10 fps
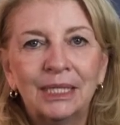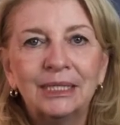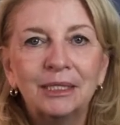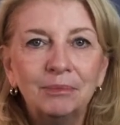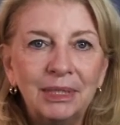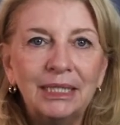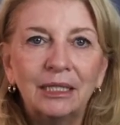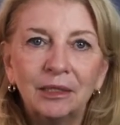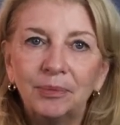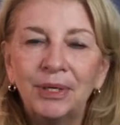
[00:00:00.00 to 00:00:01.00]
To meet
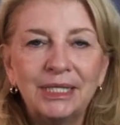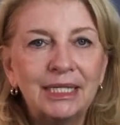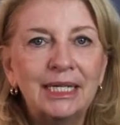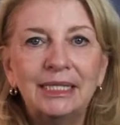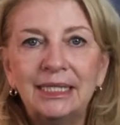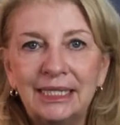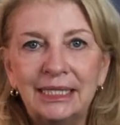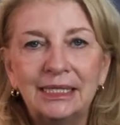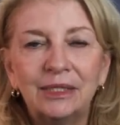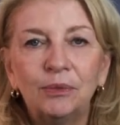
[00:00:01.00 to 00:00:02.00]
unprecedented
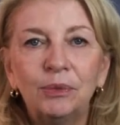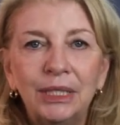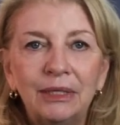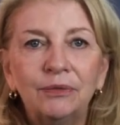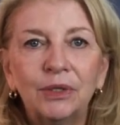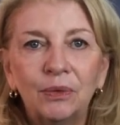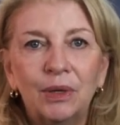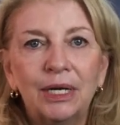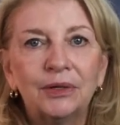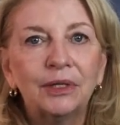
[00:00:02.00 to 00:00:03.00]
needs, we
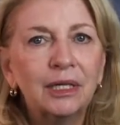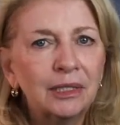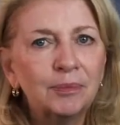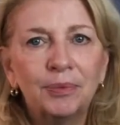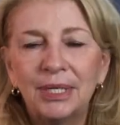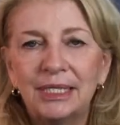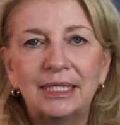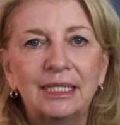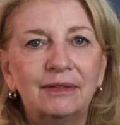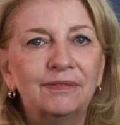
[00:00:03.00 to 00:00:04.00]
require
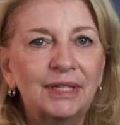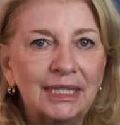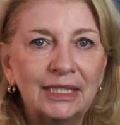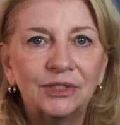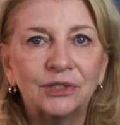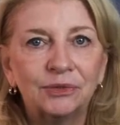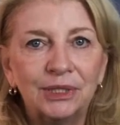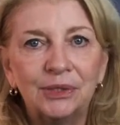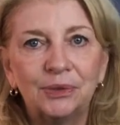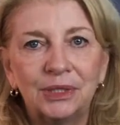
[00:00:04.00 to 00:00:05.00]
unprecedented financial
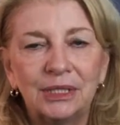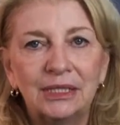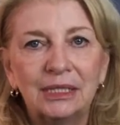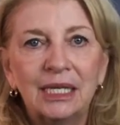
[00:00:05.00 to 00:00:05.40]
resources,